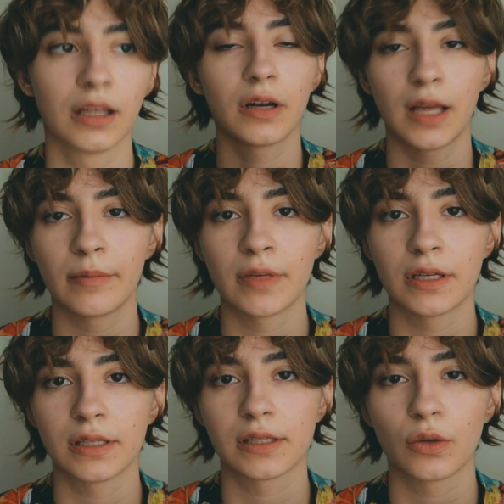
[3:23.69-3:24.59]
her name
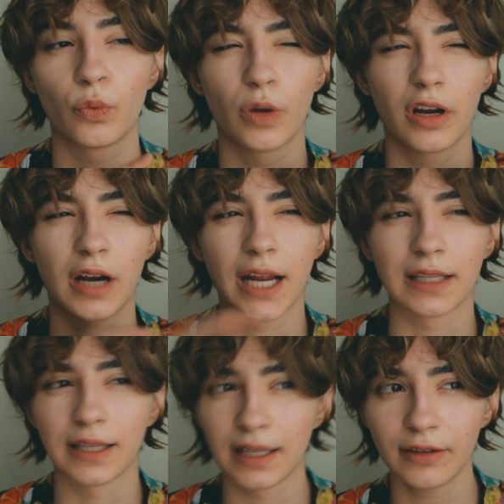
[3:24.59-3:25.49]
is Where I
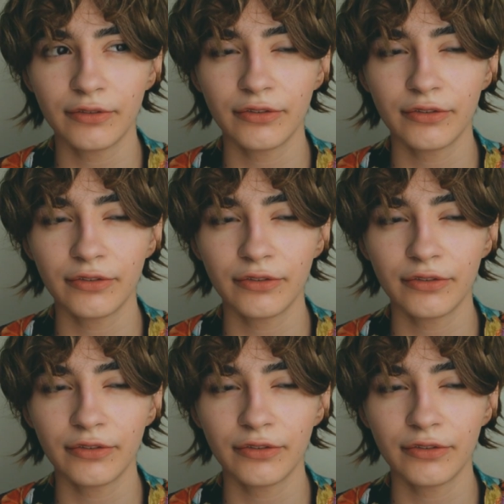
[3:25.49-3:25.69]
Live,